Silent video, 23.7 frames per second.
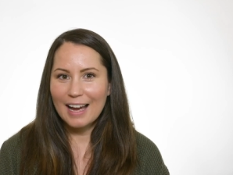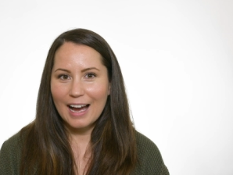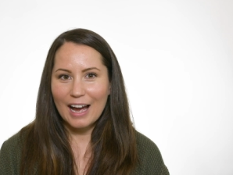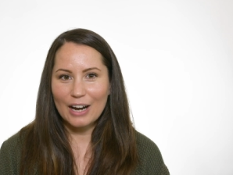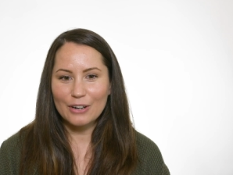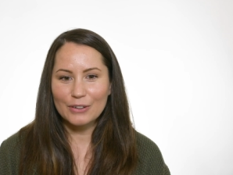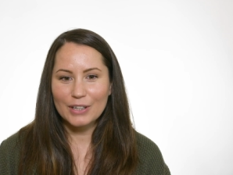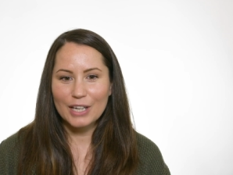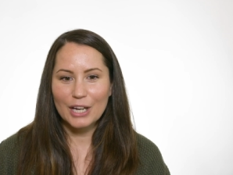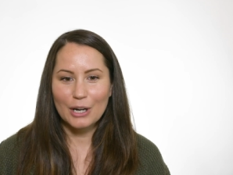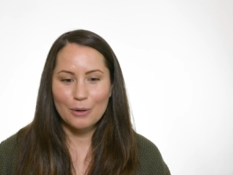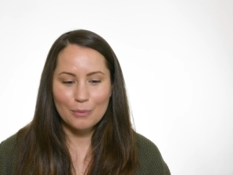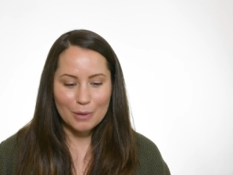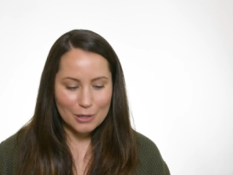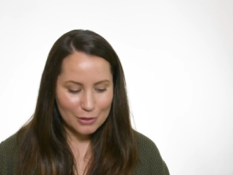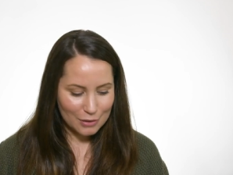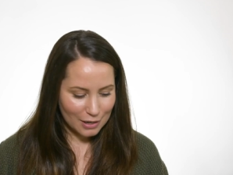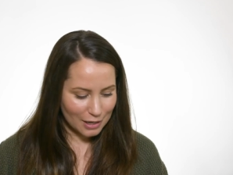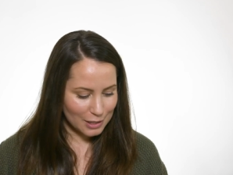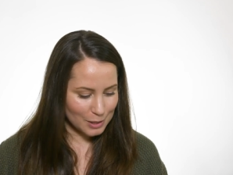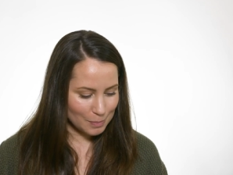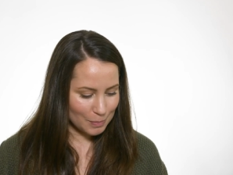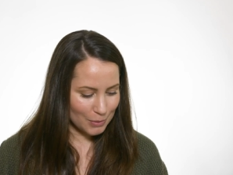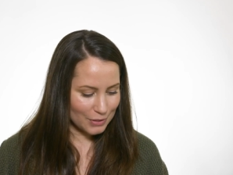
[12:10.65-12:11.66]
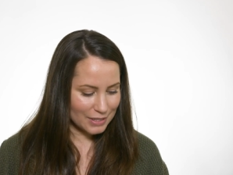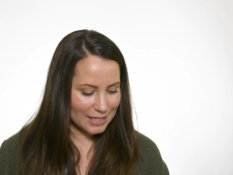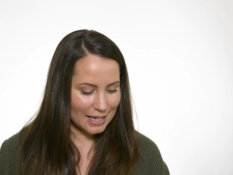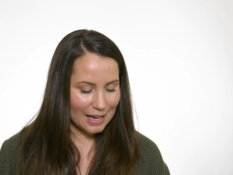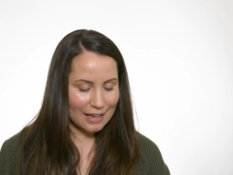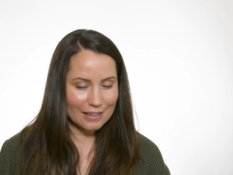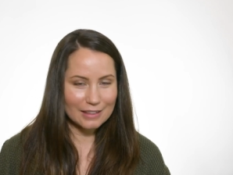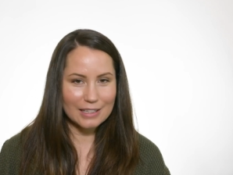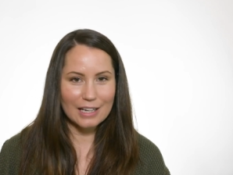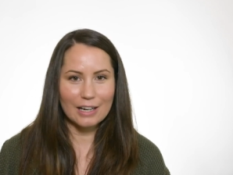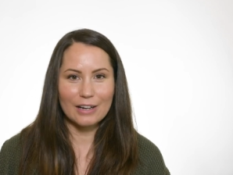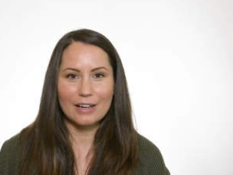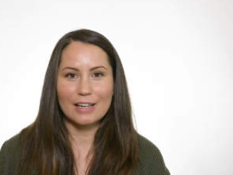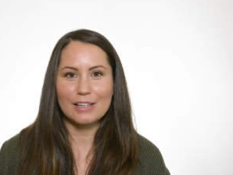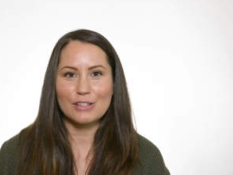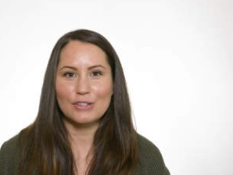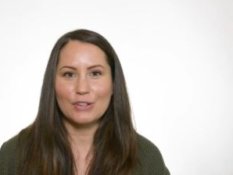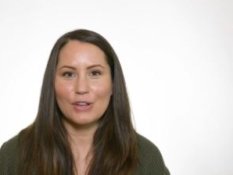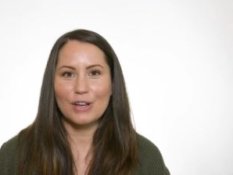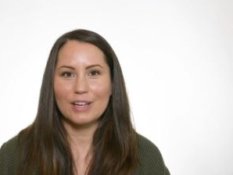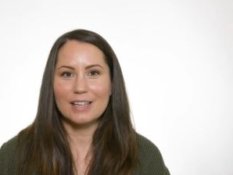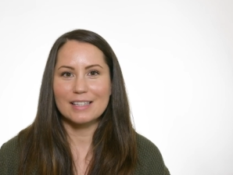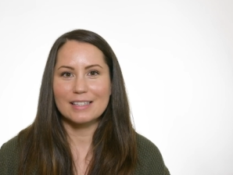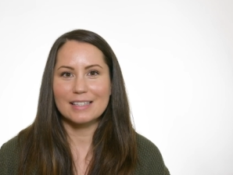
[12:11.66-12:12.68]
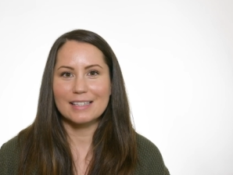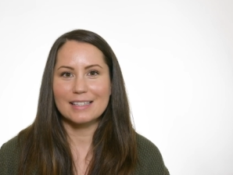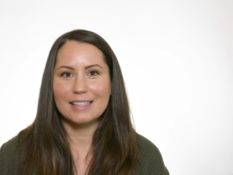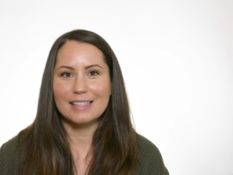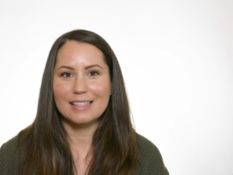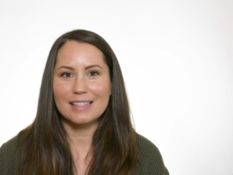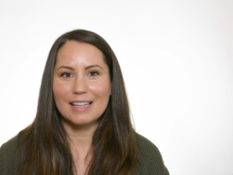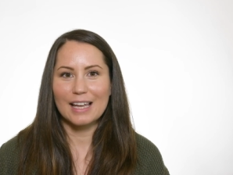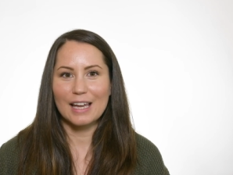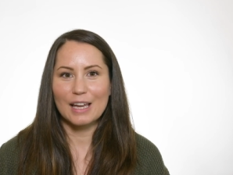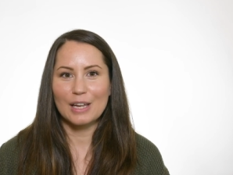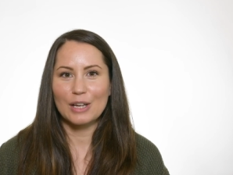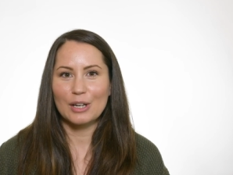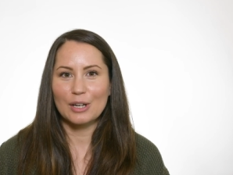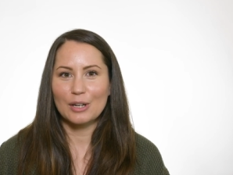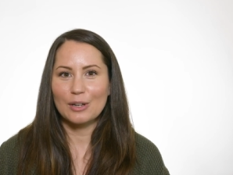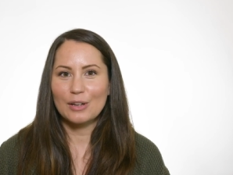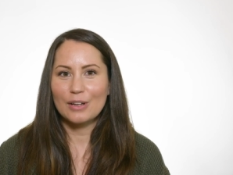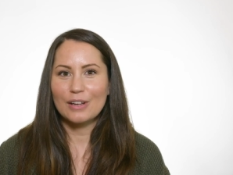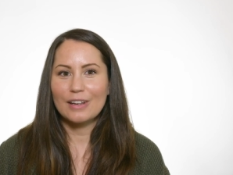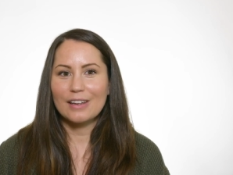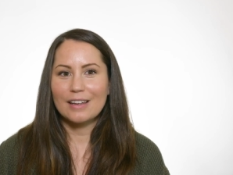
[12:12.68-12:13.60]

I don't care what you guys put down there, as long as it's like,